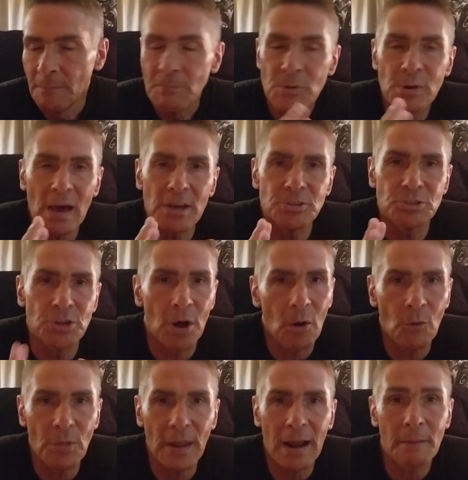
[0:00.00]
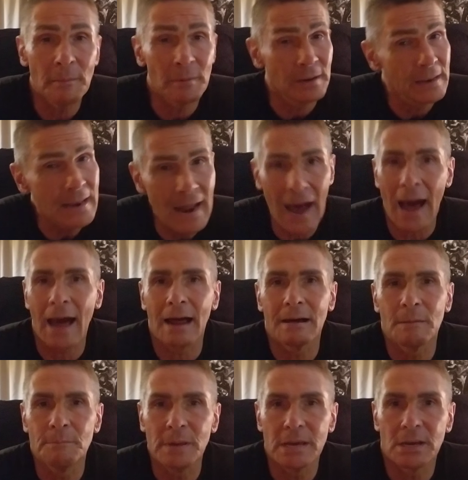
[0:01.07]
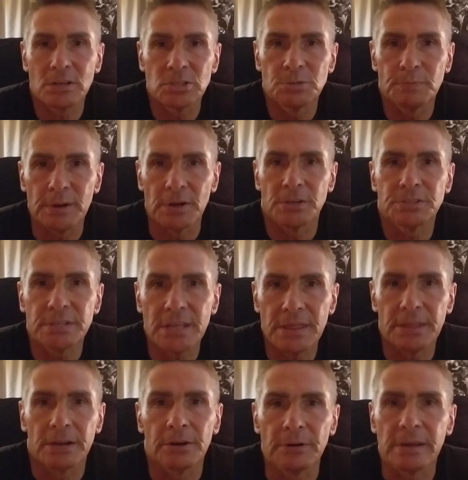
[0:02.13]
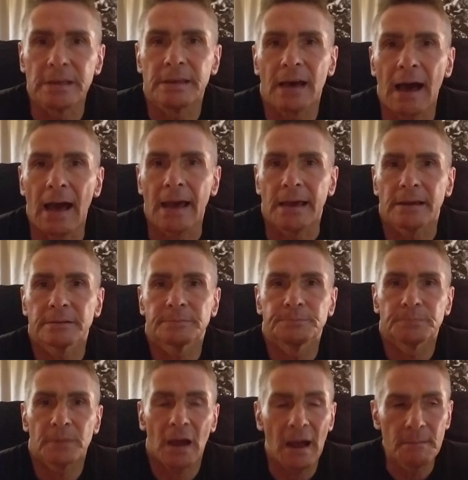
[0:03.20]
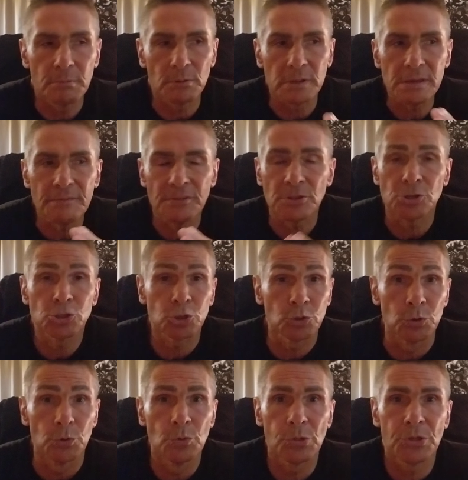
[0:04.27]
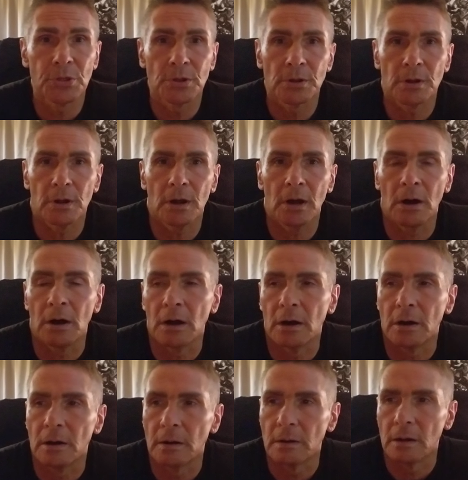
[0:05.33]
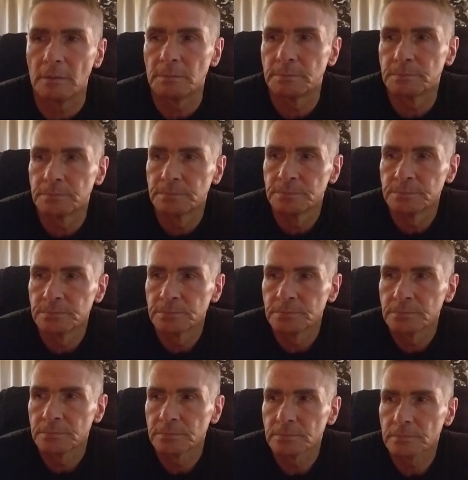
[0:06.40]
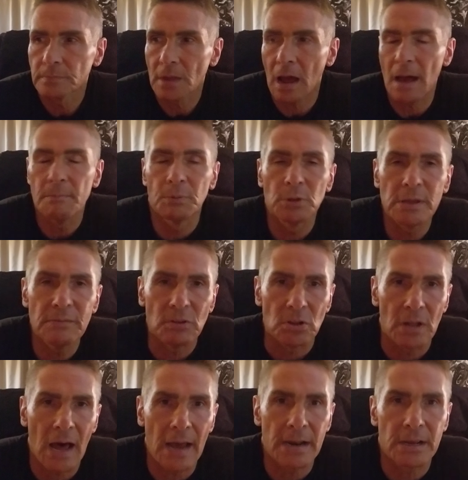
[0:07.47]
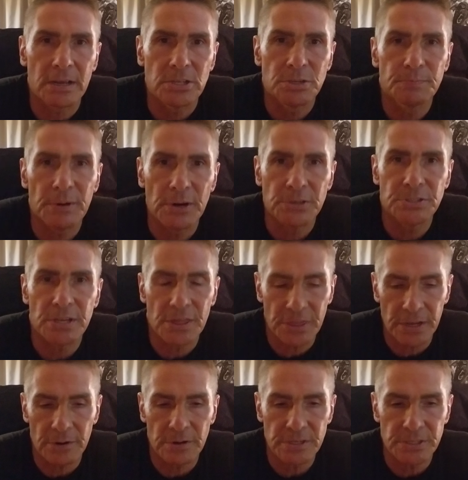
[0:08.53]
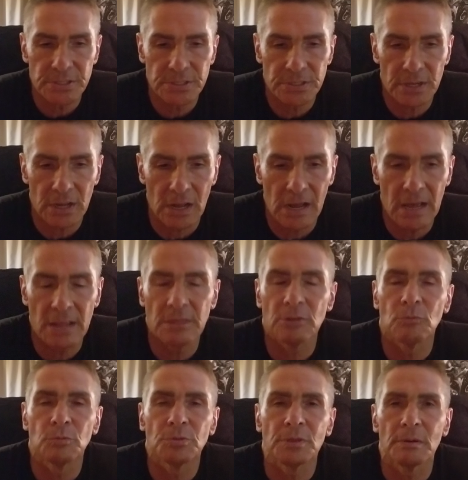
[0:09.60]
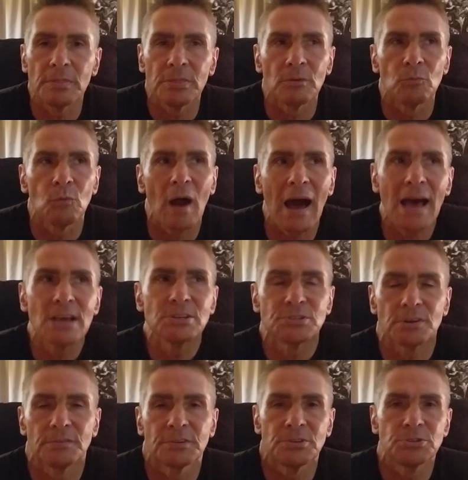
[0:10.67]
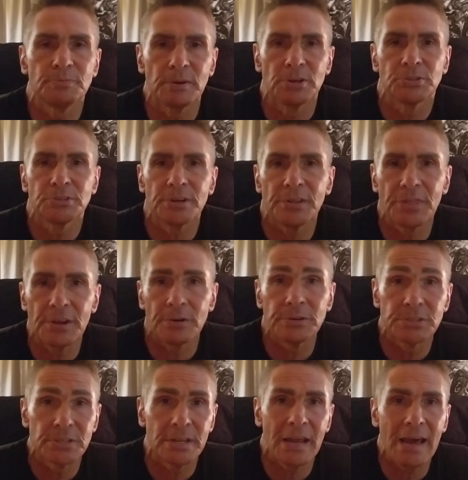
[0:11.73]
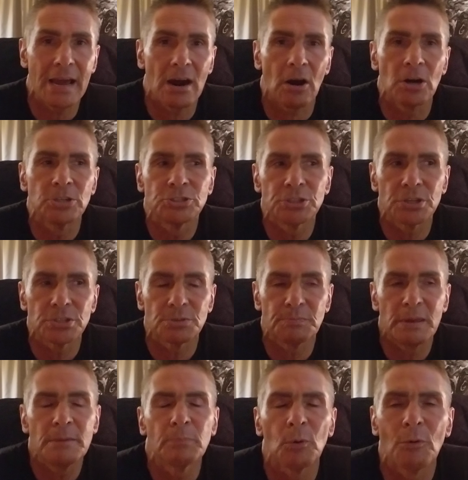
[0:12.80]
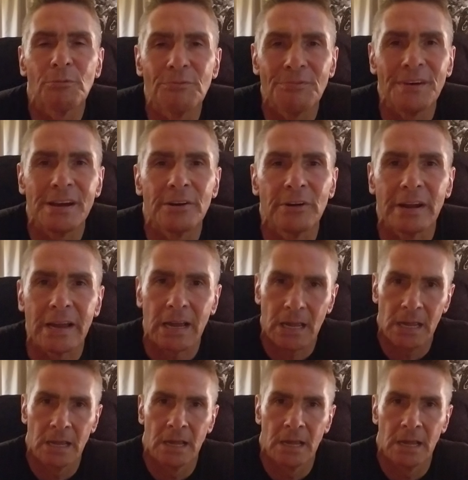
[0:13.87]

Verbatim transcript: You guys know that I'm not a big conspiracy theory guy. I believe in the truth. Uh, I believe a lot of conspiracy theories uh, and the, the, the, rise of conspiracy theories today are just people fearing